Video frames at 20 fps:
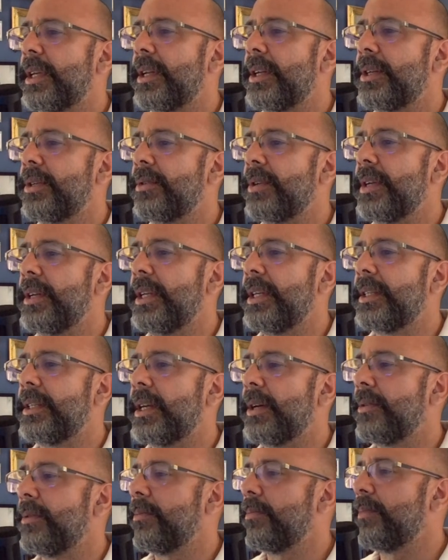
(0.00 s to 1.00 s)
at a trendy
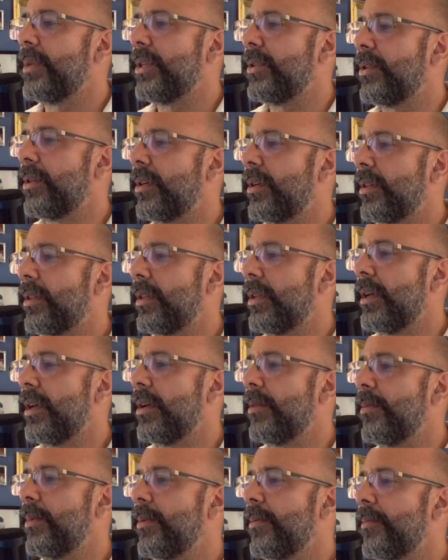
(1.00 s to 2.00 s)
South Beach
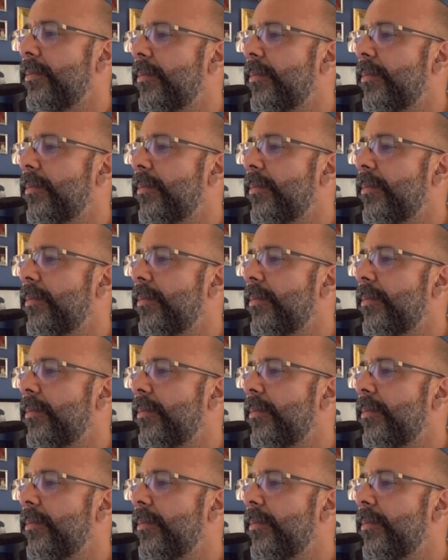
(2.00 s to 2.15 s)
club.